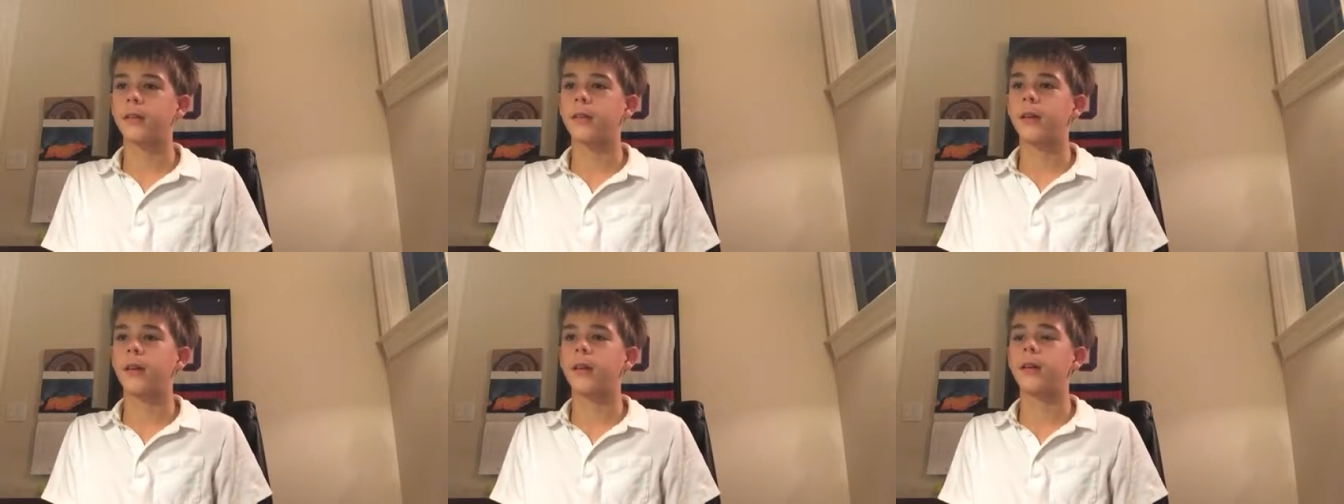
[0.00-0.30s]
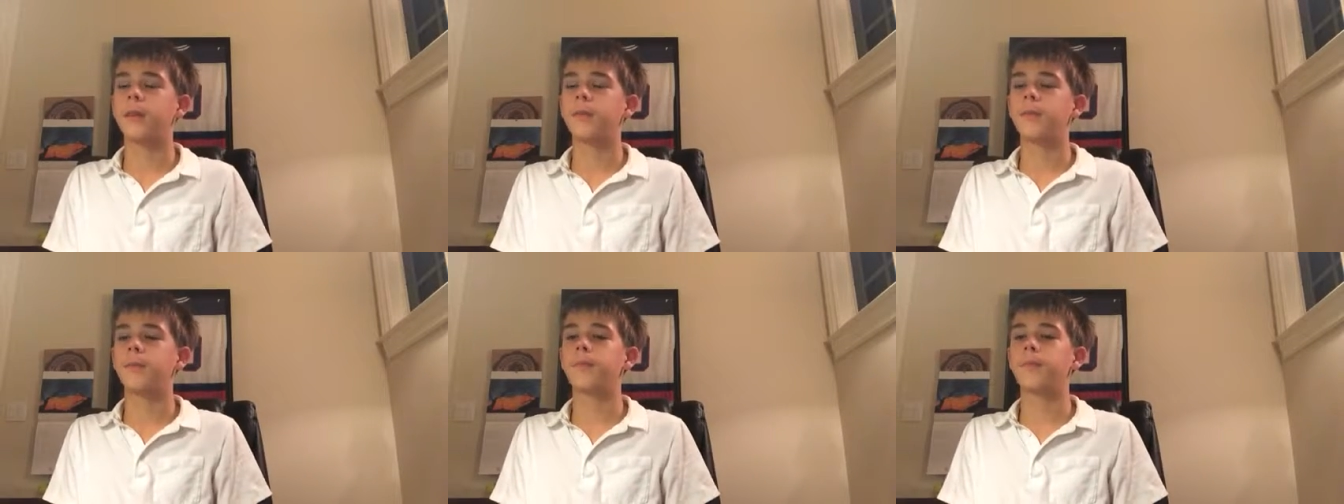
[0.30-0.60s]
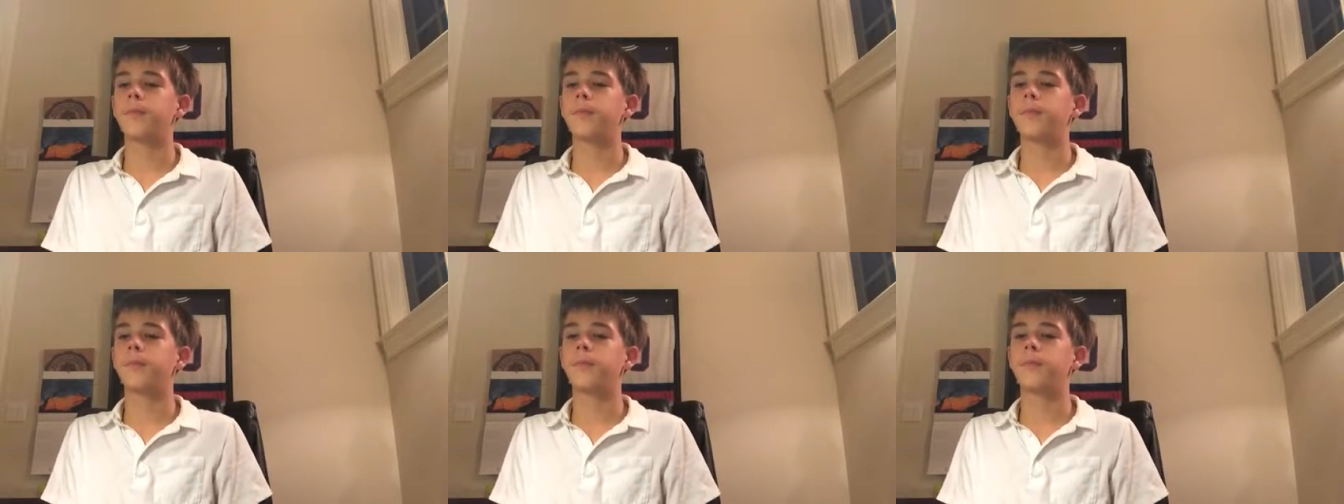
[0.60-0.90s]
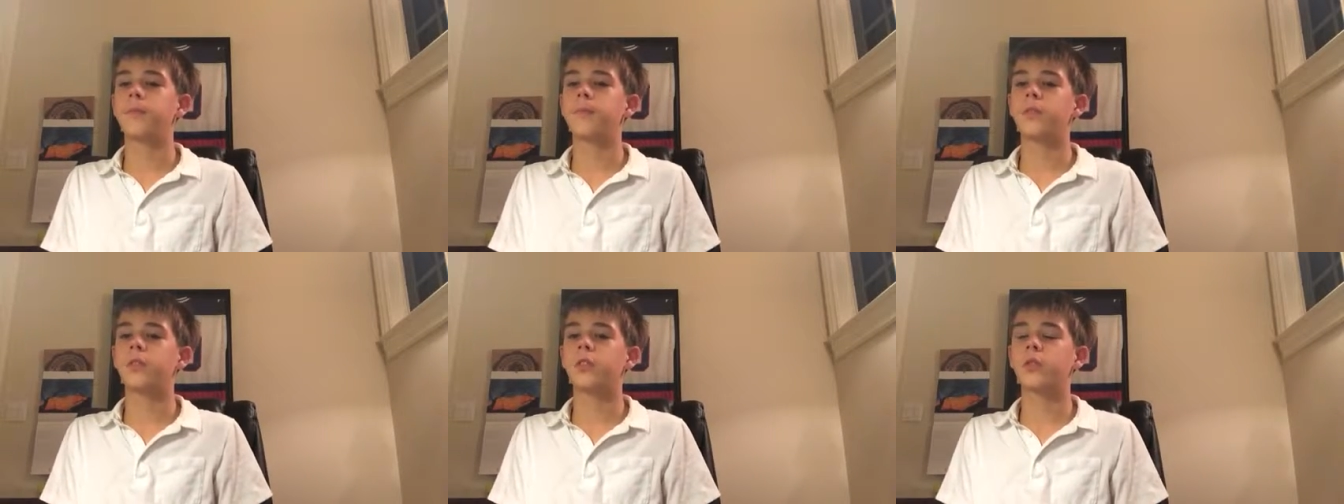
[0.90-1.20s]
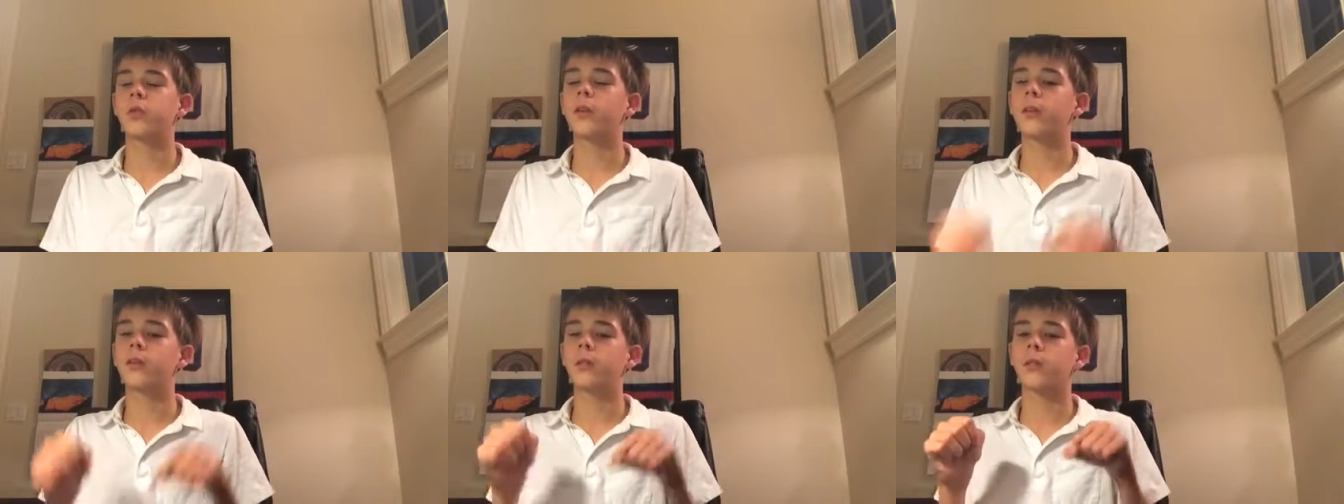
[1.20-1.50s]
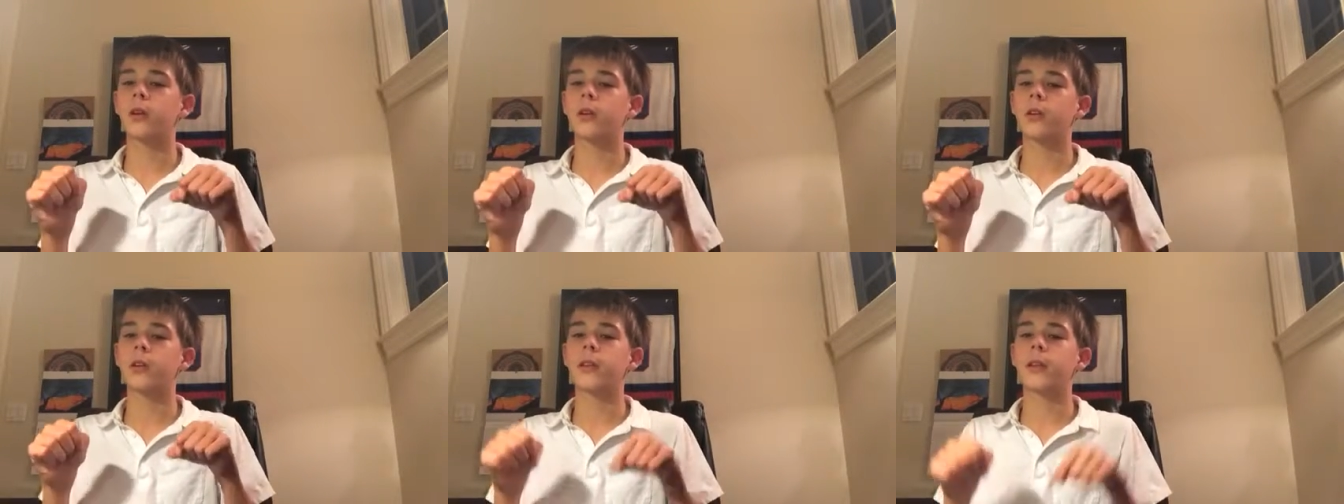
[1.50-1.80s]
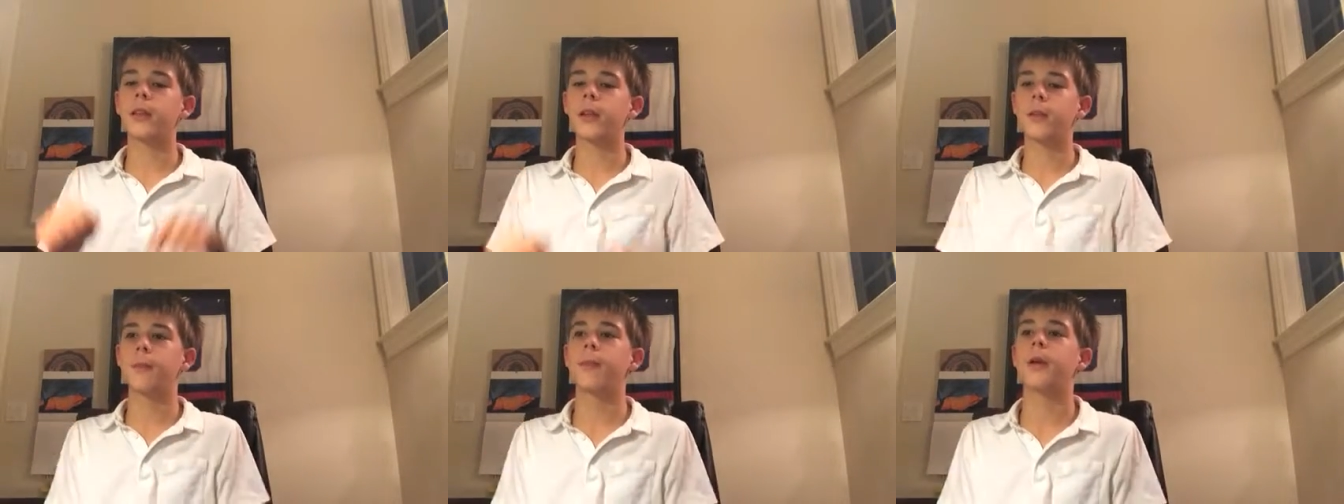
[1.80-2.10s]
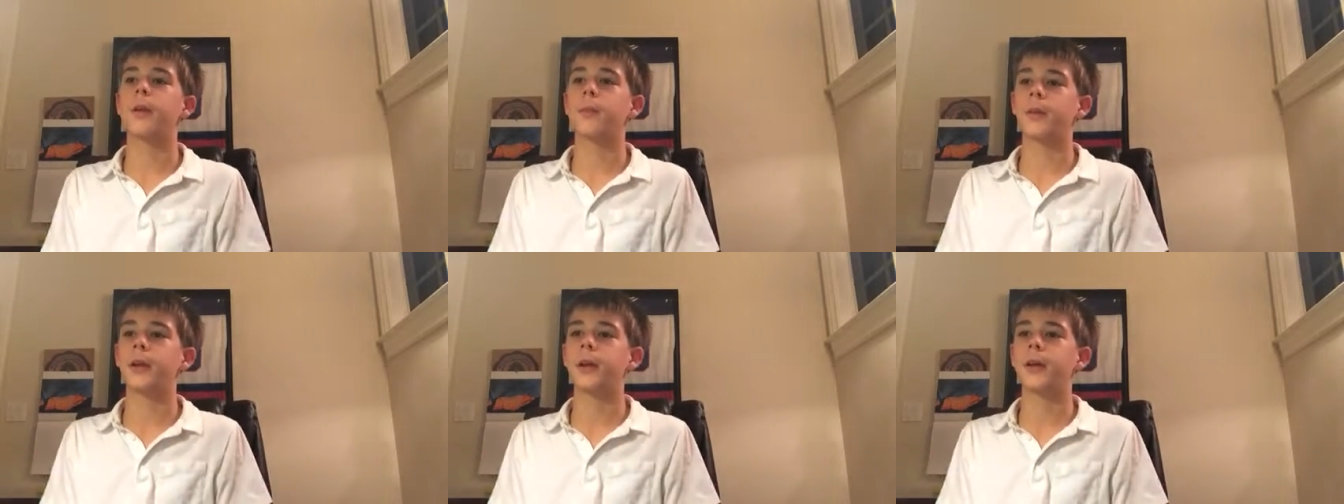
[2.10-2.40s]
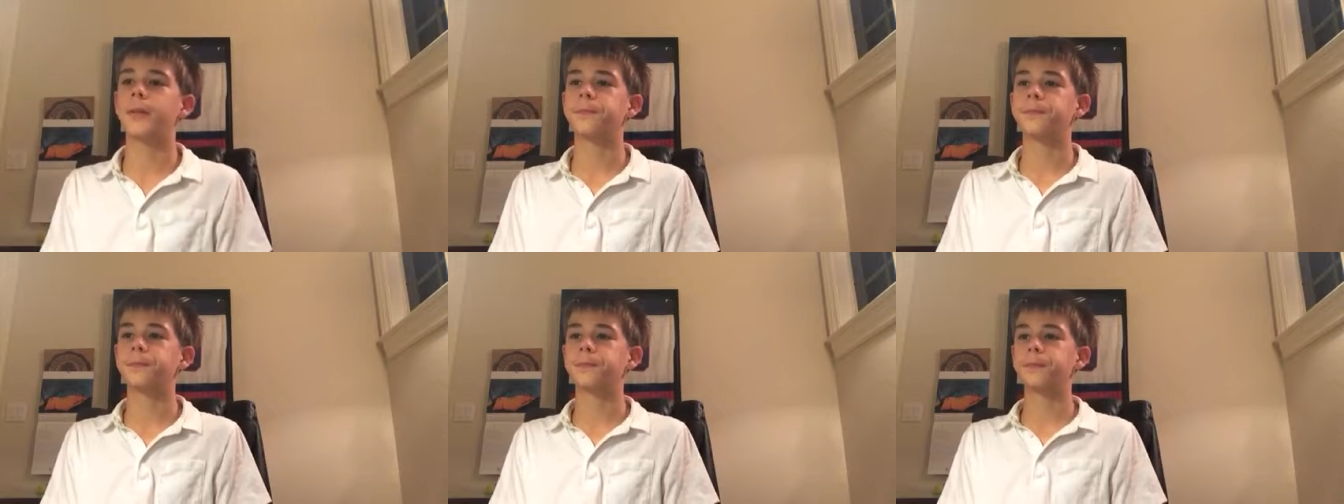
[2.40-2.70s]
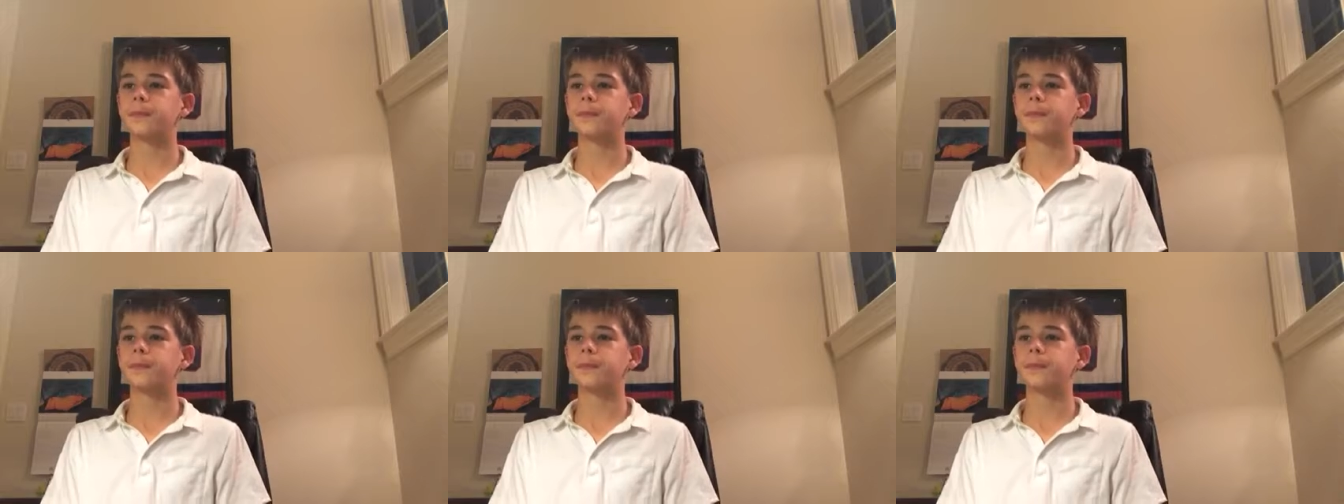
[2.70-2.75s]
They squeeze the water in, then pump it out.